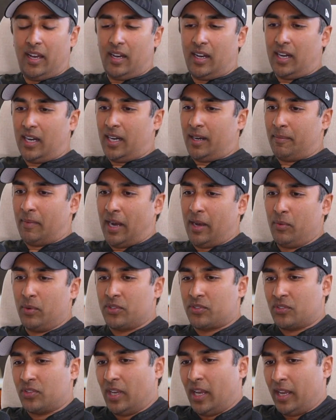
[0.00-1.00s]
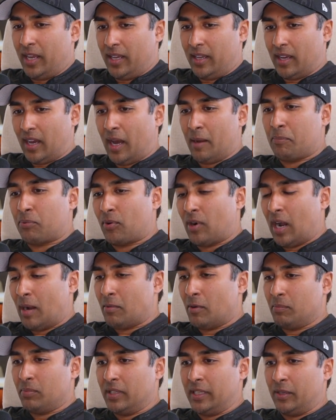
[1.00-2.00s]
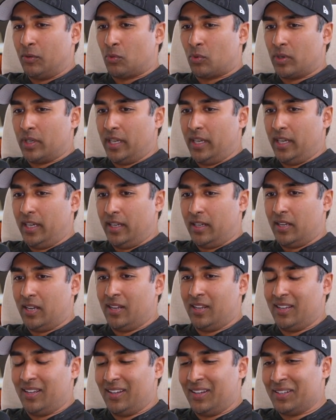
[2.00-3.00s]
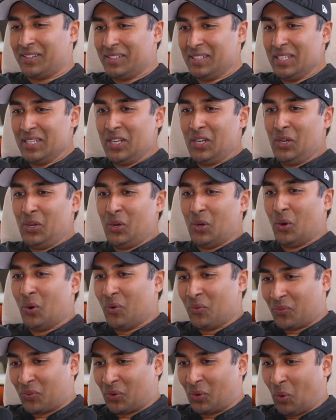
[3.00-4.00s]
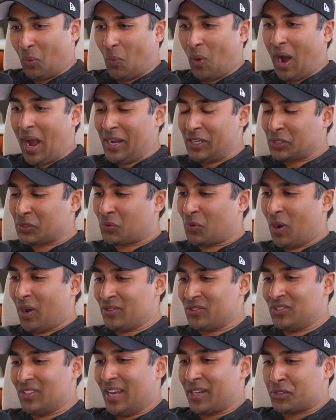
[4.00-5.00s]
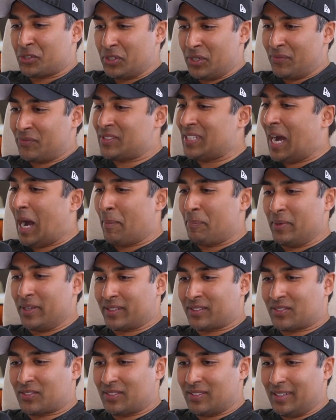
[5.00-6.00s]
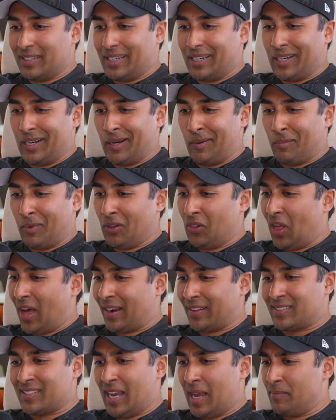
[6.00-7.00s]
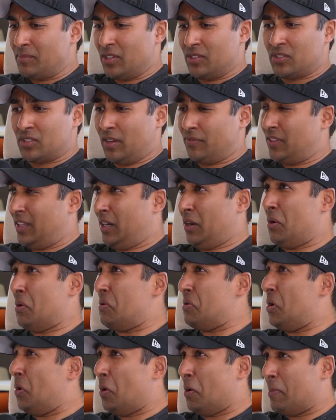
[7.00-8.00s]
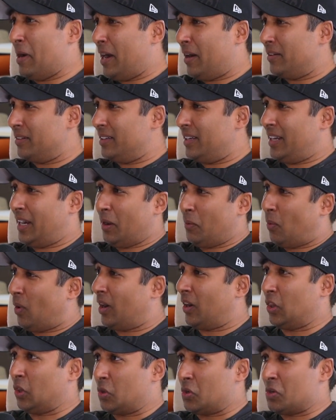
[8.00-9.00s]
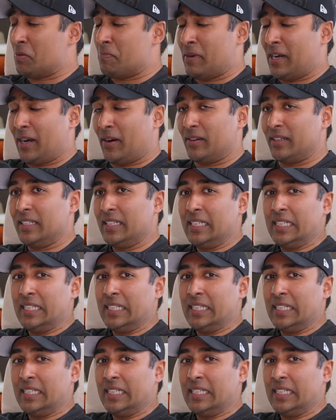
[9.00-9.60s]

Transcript: I would say I probably read over a wide cross-section of topics. A lot of times it's stuff that I don't know about and I want to learn about.